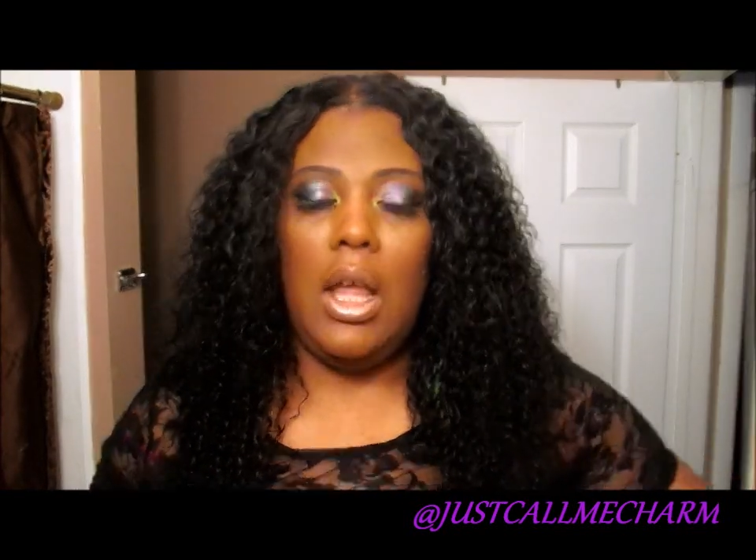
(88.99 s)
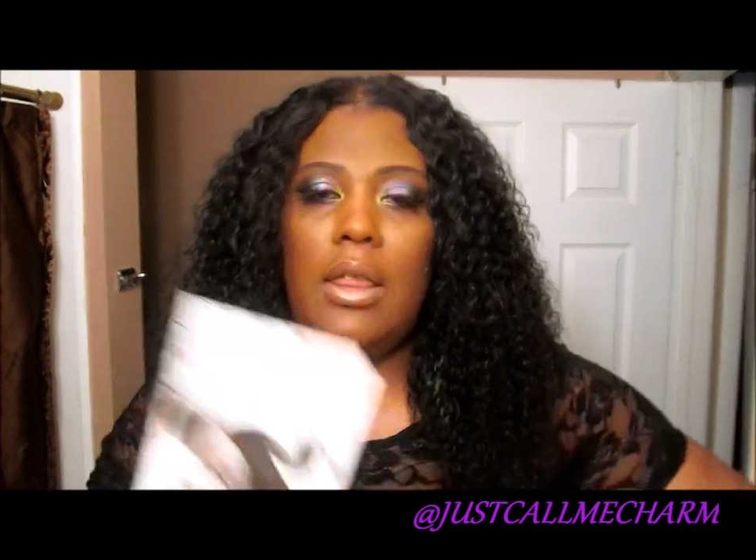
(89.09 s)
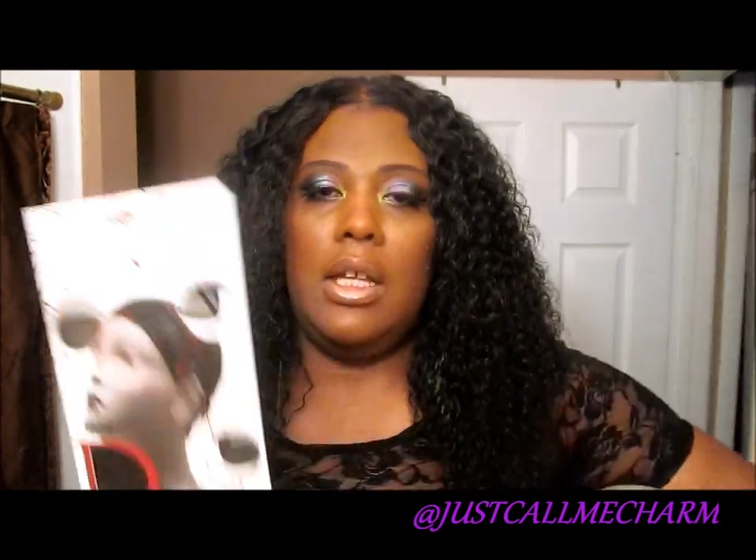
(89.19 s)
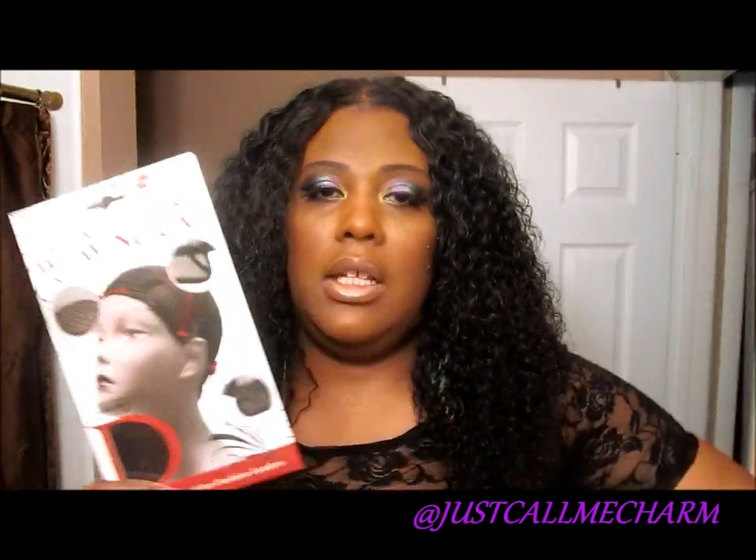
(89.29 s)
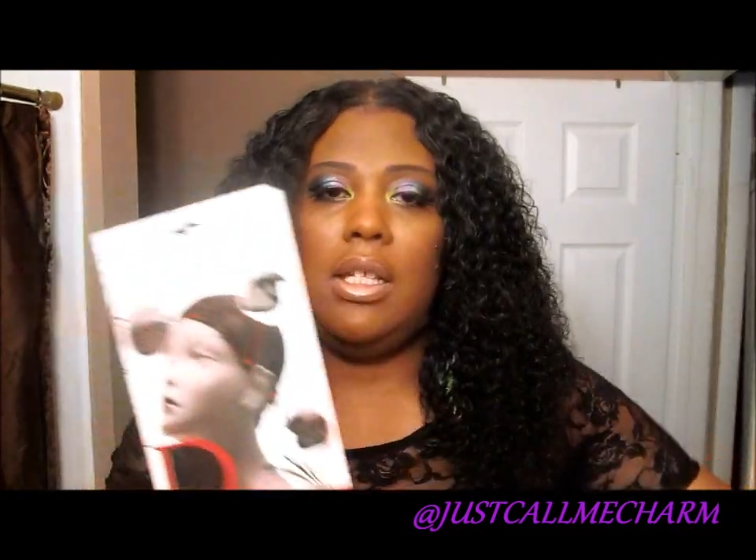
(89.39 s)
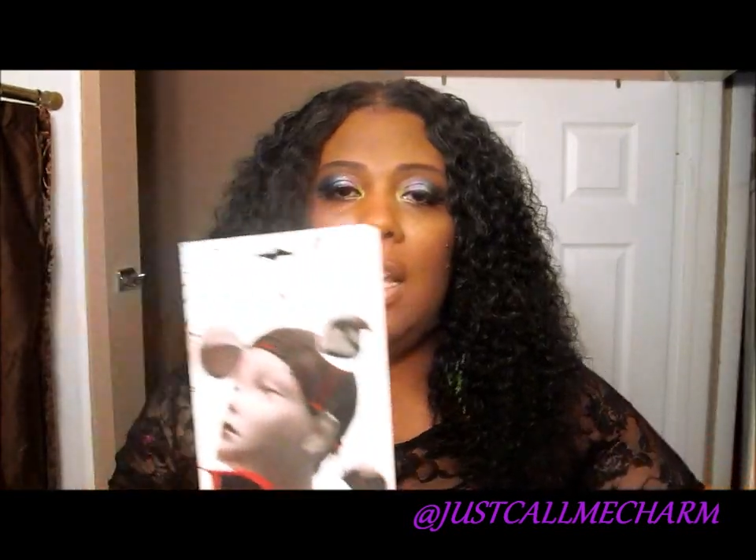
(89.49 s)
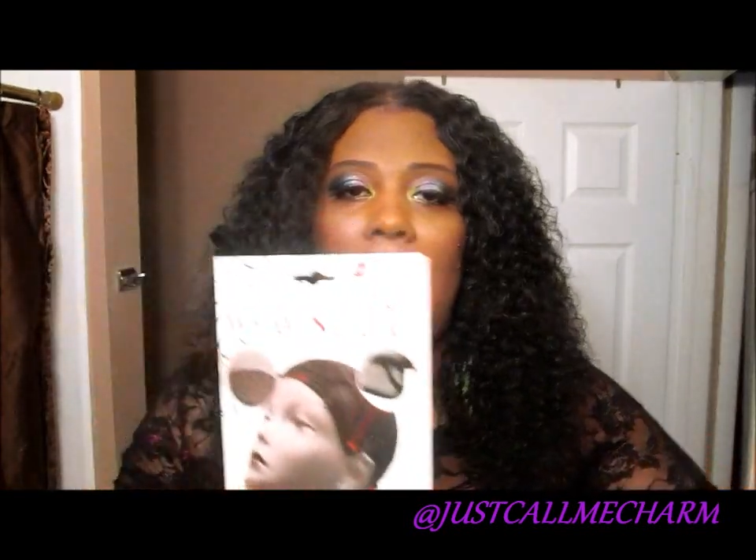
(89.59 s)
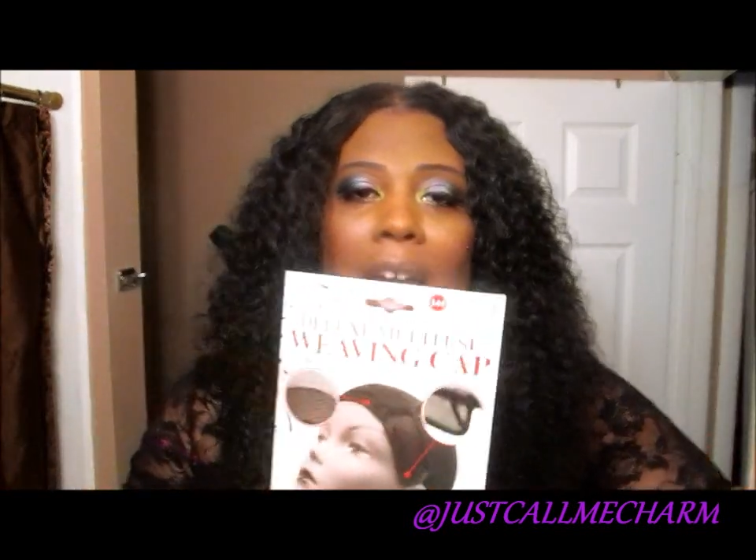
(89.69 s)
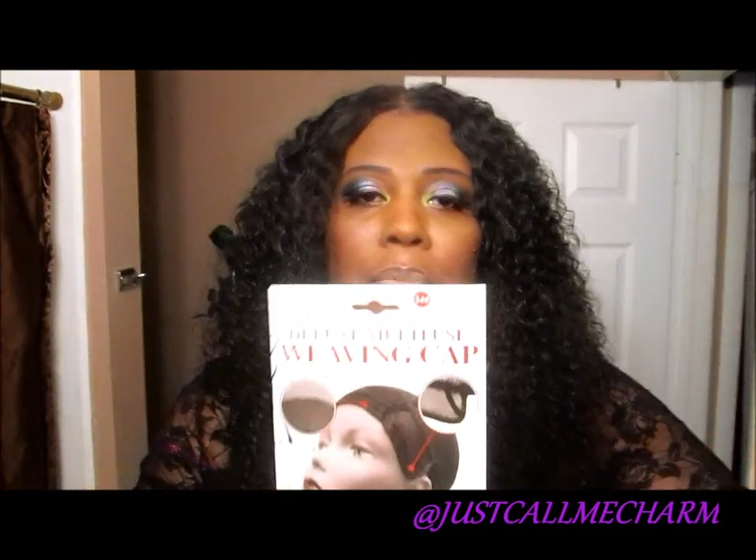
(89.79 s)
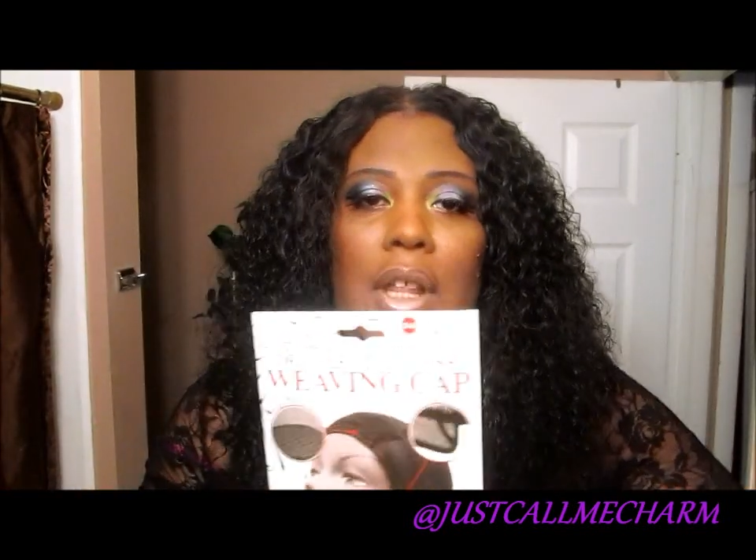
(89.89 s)
This is the
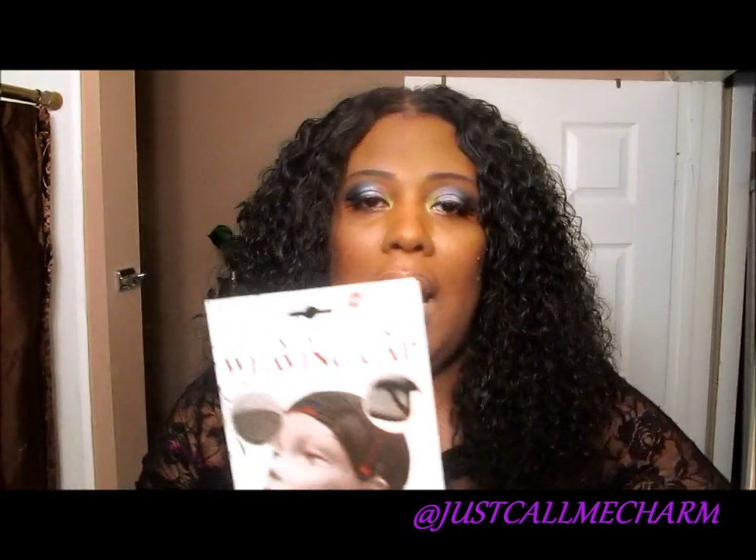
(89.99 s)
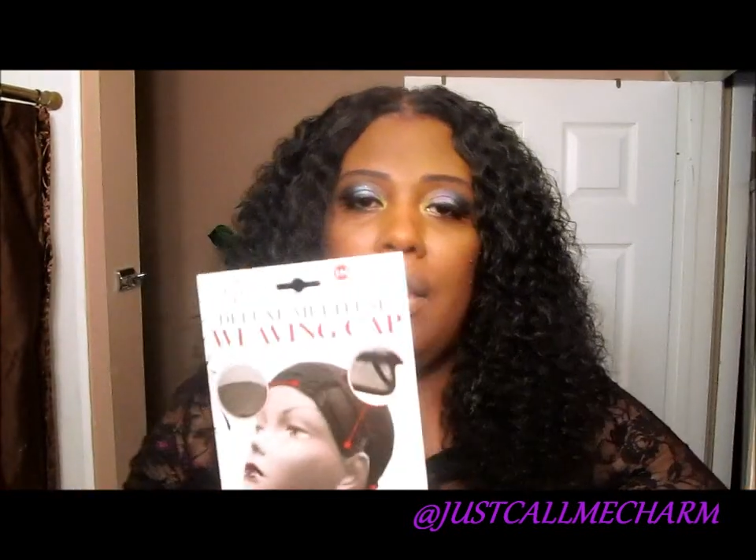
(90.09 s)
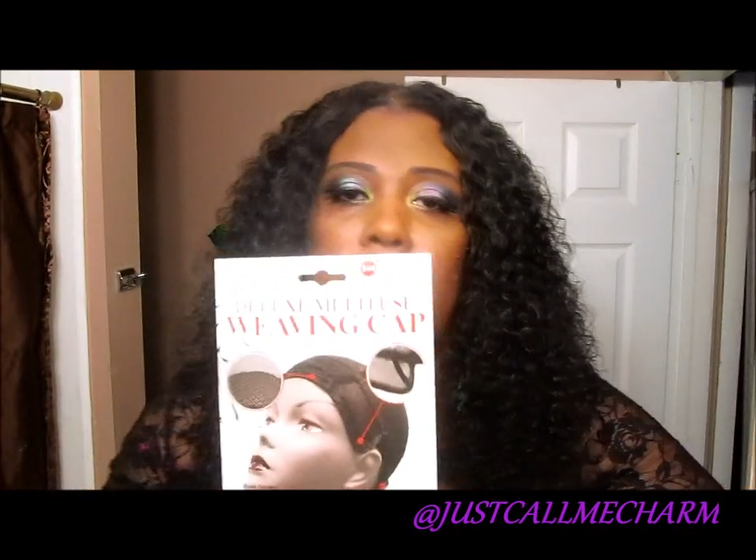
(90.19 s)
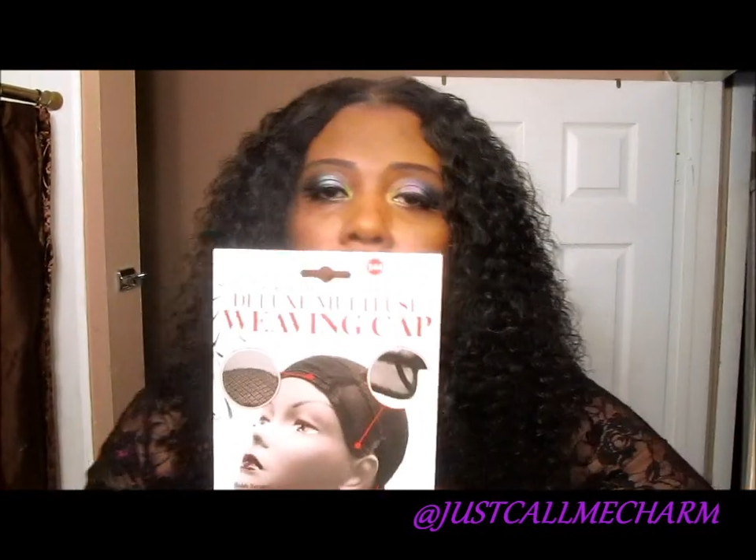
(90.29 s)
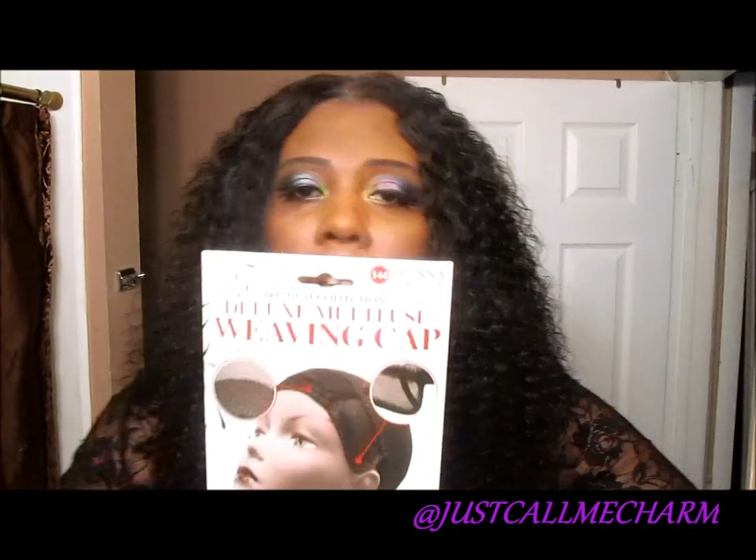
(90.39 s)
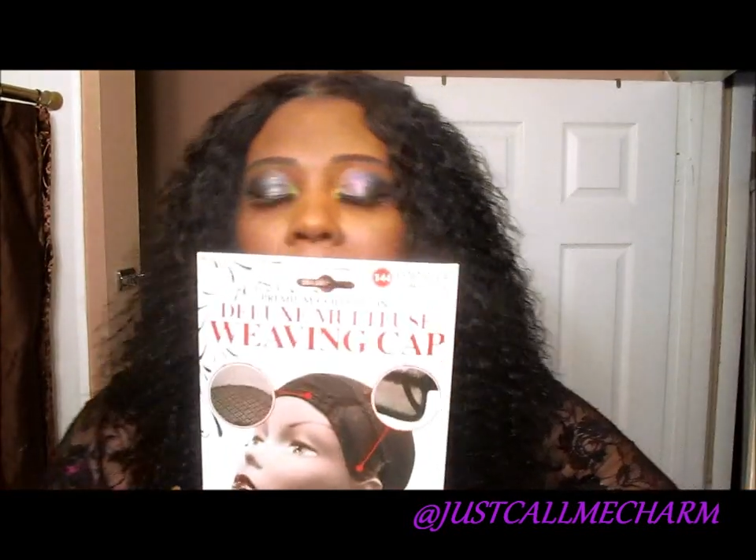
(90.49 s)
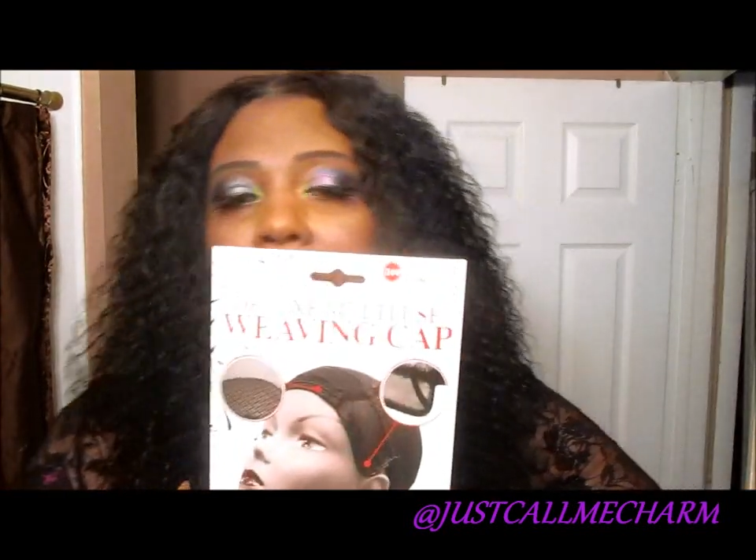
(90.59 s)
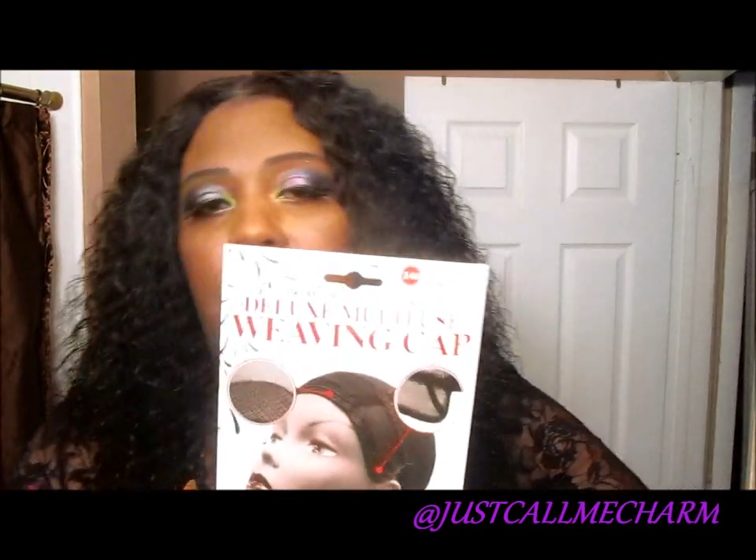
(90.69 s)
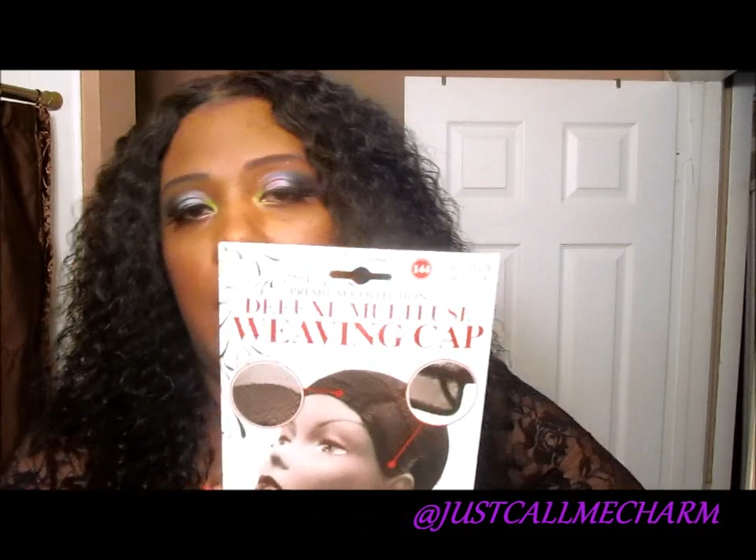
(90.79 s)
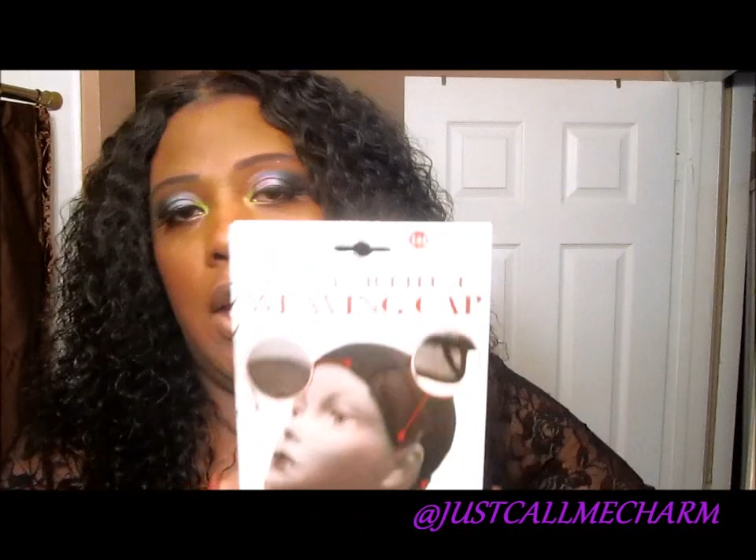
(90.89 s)
cap that I used in
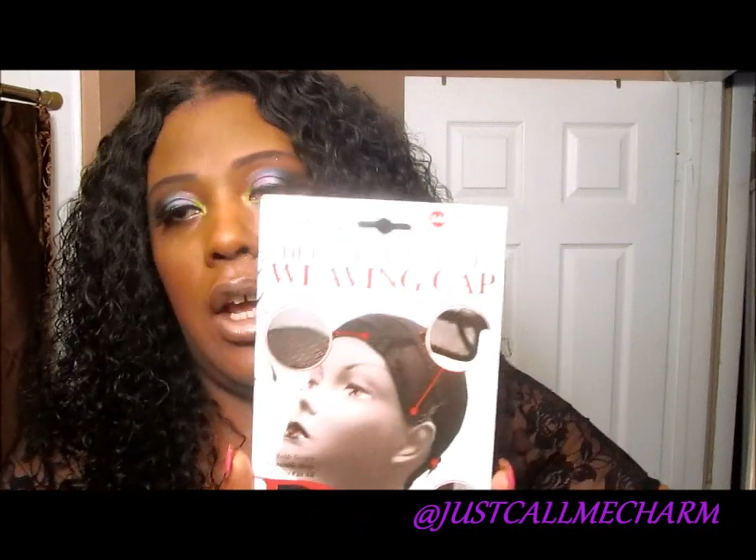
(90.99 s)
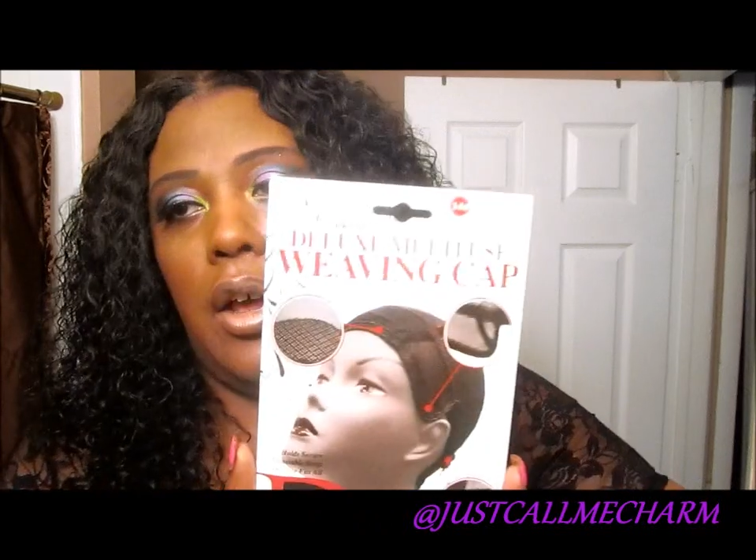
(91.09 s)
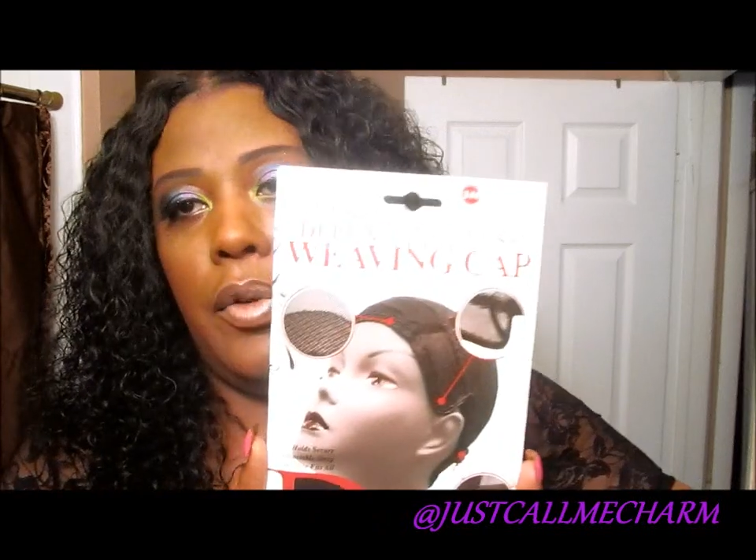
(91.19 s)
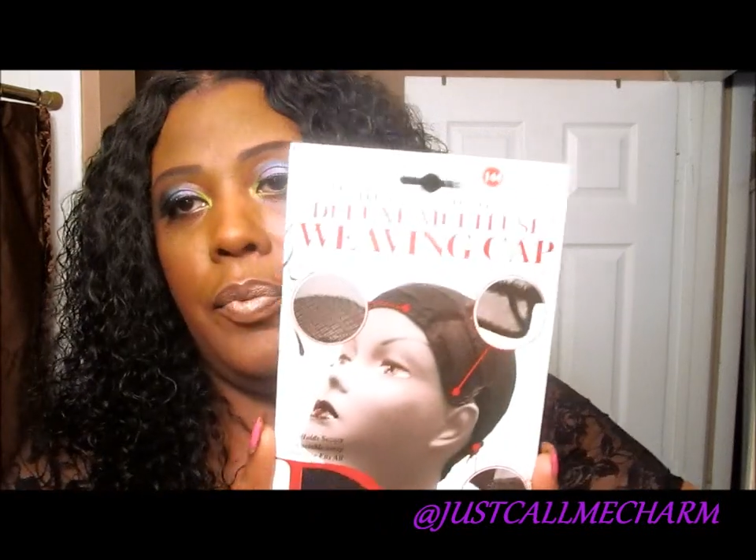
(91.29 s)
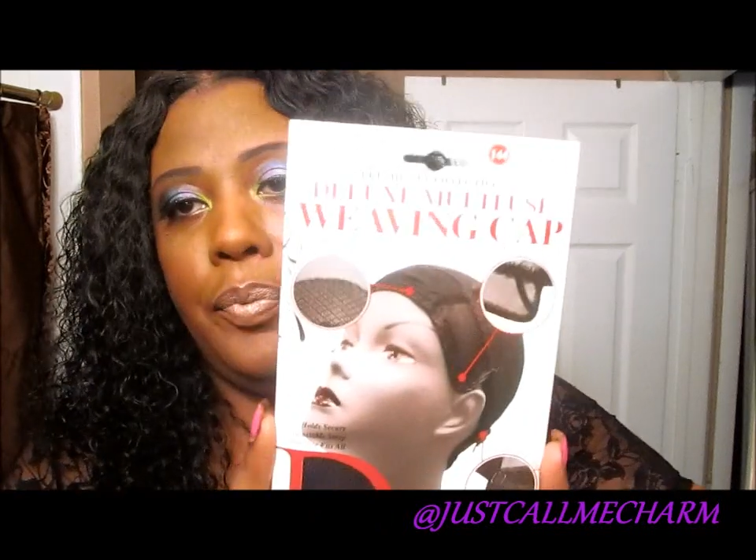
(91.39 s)
that video.